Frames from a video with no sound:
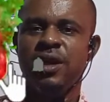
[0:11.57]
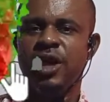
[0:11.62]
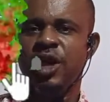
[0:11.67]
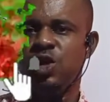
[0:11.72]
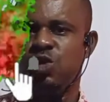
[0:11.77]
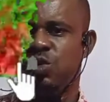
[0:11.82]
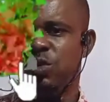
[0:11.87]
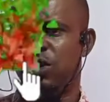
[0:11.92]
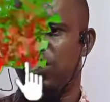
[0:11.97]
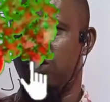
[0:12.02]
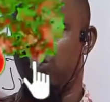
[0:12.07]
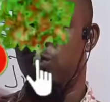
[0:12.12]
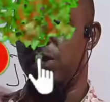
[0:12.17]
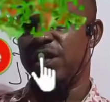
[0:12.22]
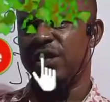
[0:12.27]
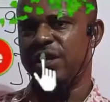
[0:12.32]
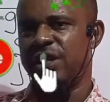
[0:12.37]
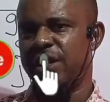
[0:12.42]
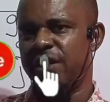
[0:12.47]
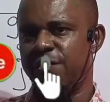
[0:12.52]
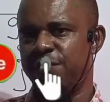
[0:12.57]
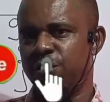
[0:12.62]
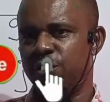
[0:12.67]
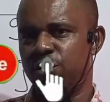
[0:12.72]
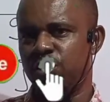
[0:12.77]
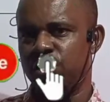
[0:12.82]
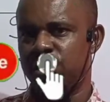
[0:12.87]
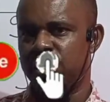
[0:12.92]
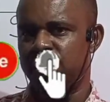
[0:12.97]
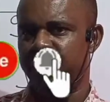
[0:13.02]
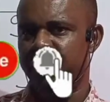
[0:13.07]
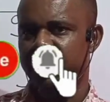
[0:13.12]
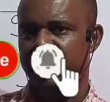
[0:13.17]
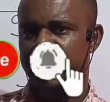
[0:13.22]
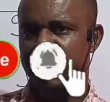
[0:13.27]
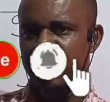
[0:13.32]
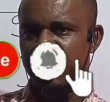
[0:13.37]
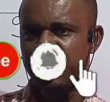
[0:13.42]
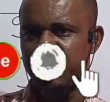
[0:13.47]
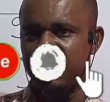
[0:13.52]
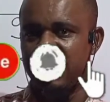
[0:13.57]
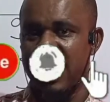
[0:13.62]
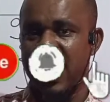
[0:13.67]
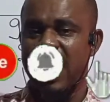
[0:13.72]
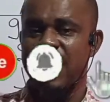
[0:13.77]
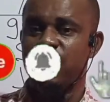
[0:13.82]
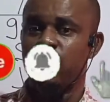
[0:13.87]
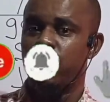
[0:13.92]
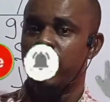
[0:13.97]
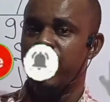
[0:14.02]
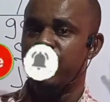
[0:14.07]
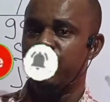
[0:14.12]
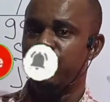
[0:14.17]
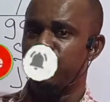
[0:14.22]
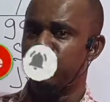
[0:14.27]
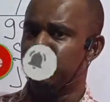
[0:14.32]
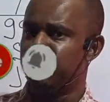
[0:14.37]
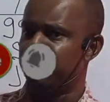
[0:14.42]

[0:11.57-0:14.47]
It will always give you notification, and when you